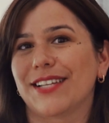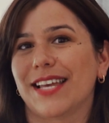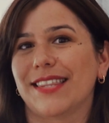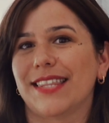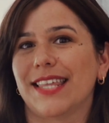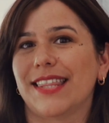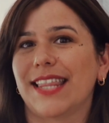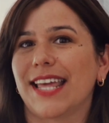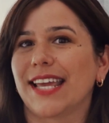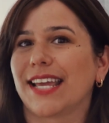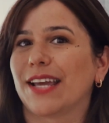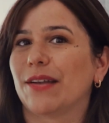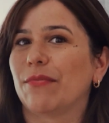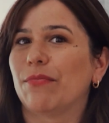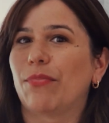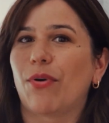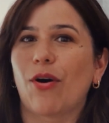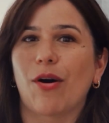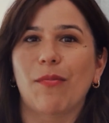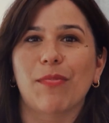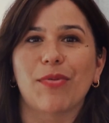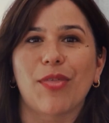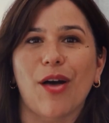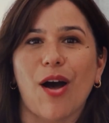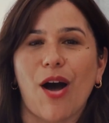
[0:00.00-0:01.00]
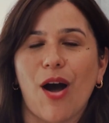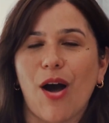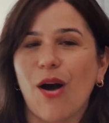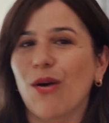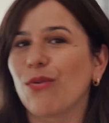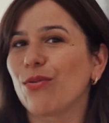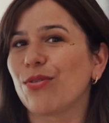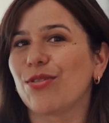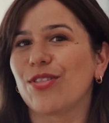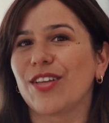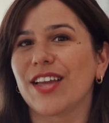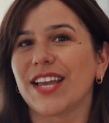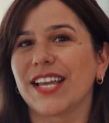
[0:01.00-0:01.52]
and then they can pop the
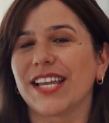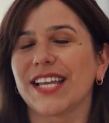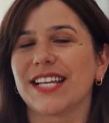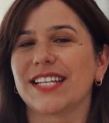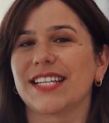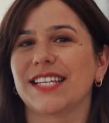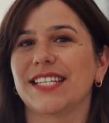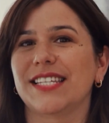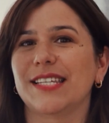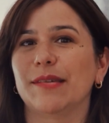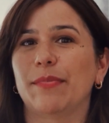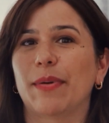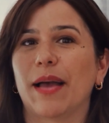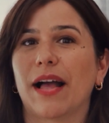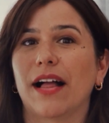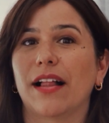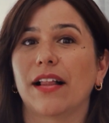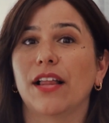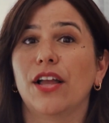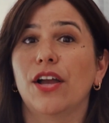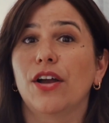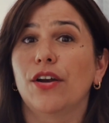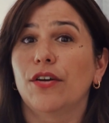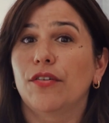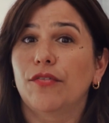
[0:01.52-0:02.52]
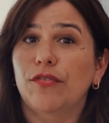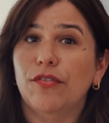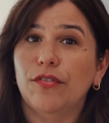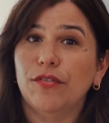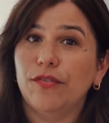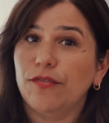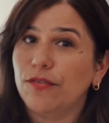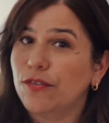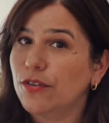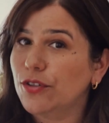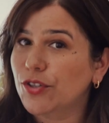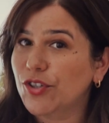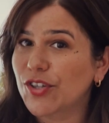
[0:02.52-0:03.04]
whole thing into DeepL for a full